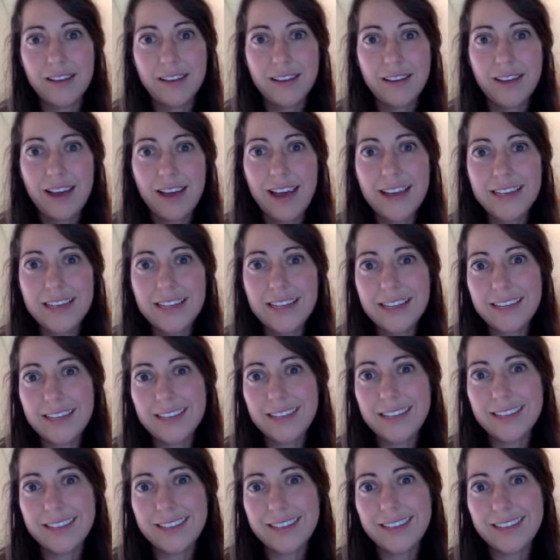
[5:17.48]

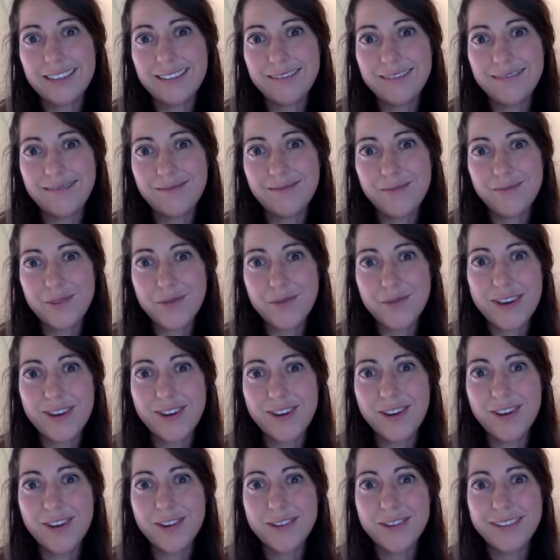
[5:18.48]
ideas and what we
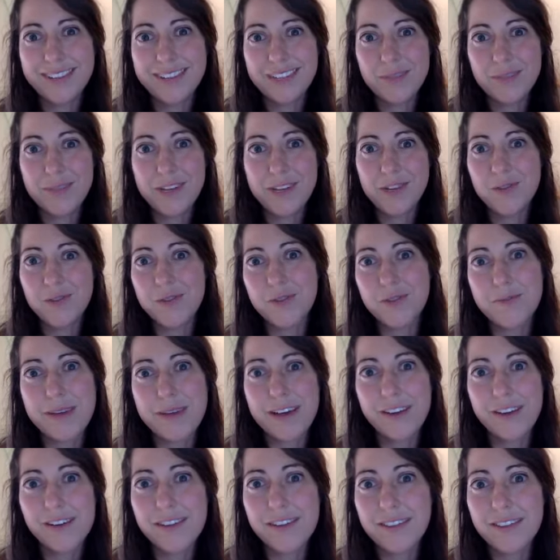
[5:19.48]
know to be true
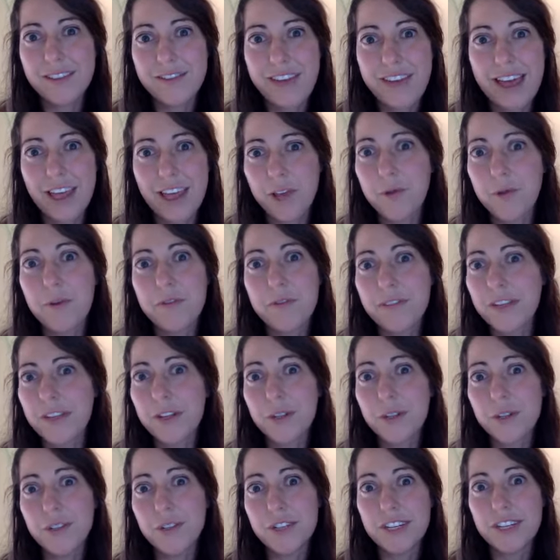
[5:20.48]
about the value of
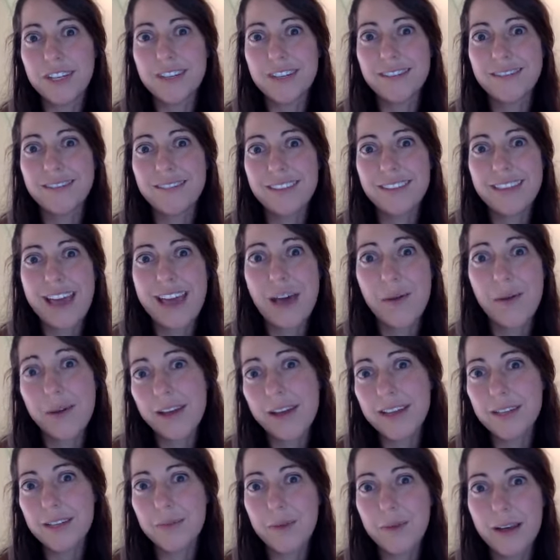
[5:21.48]
inclusion that
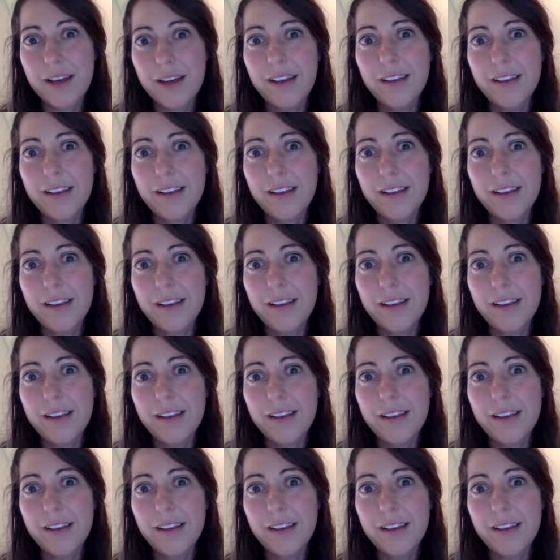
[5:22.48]
way as well.